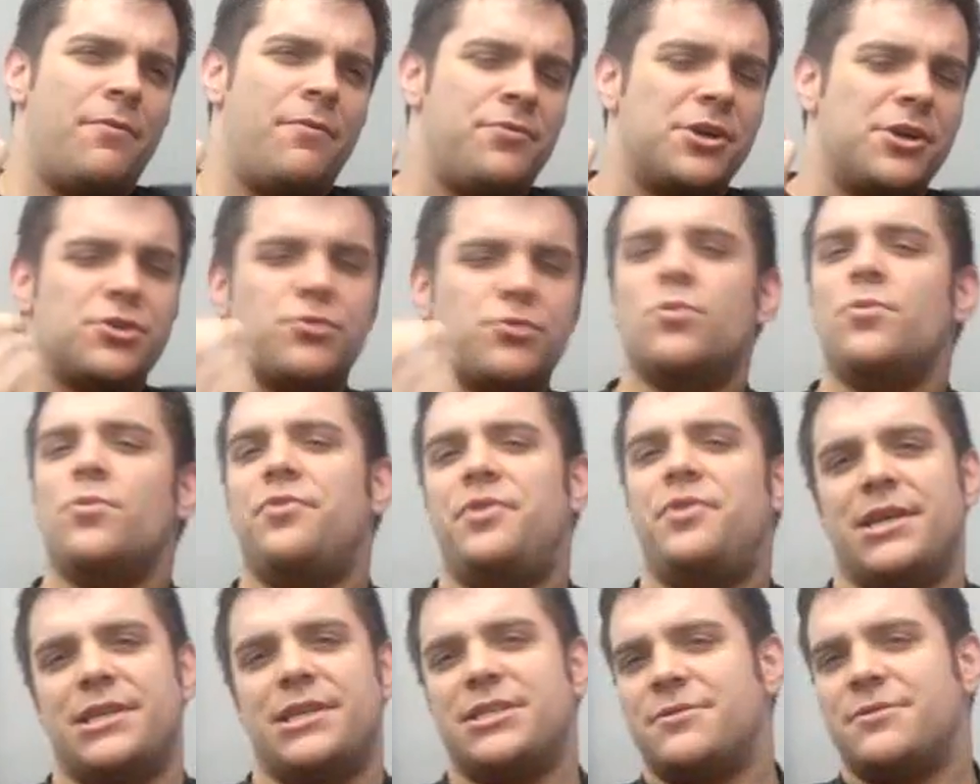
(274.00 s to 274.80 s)
The
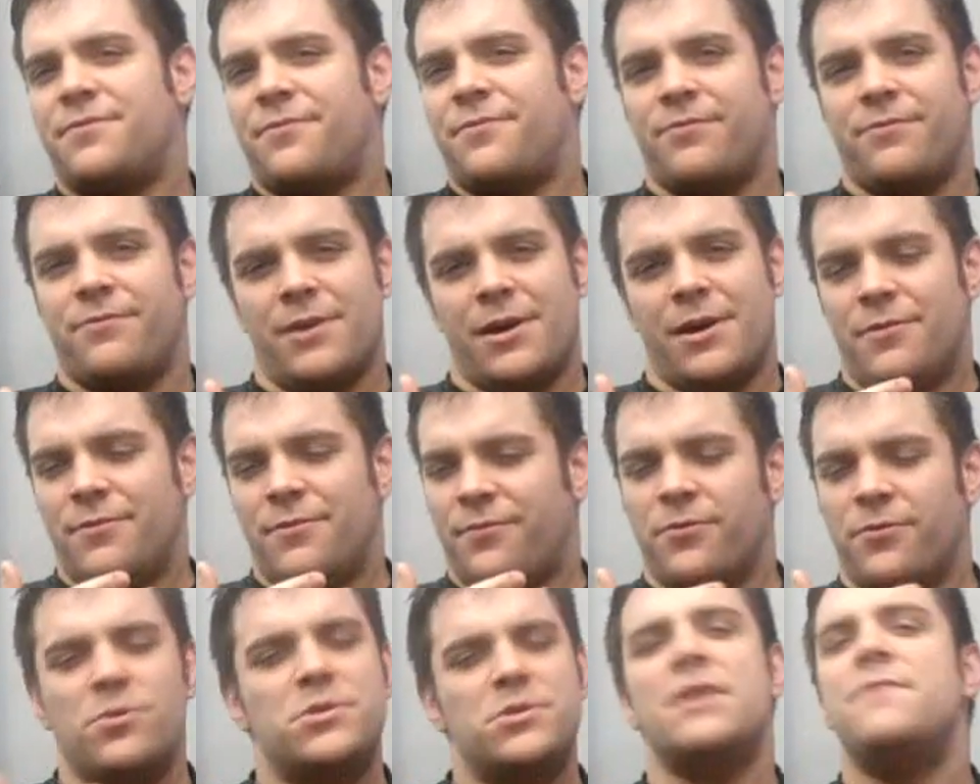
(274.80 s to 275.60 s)
truth is,
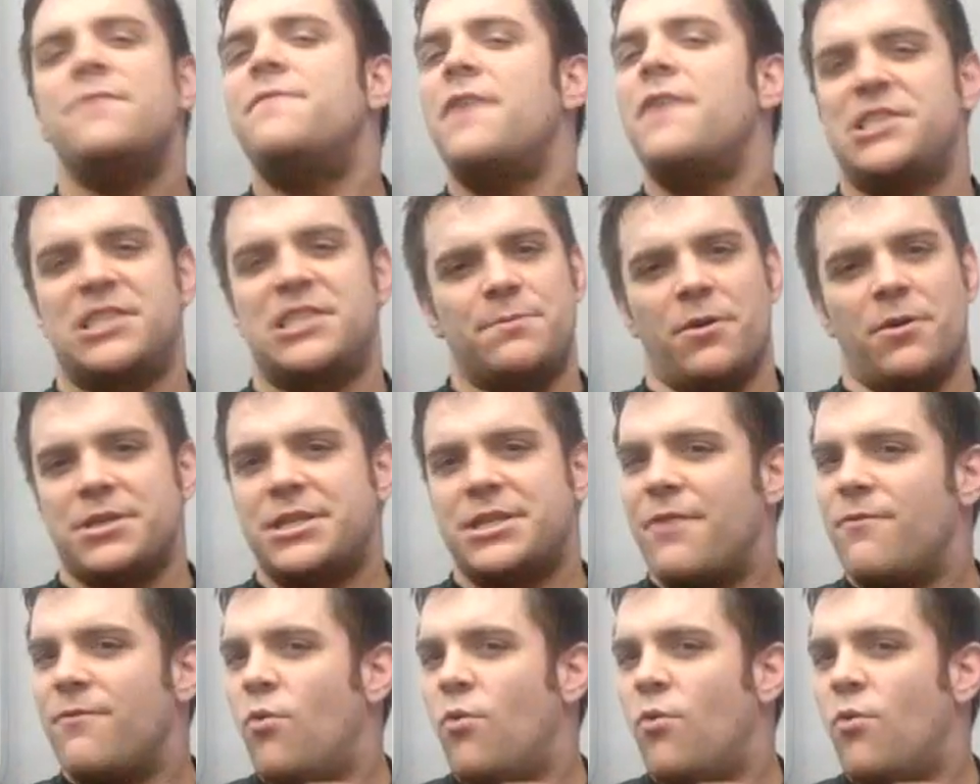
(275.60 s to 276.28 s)
fruits and vegetables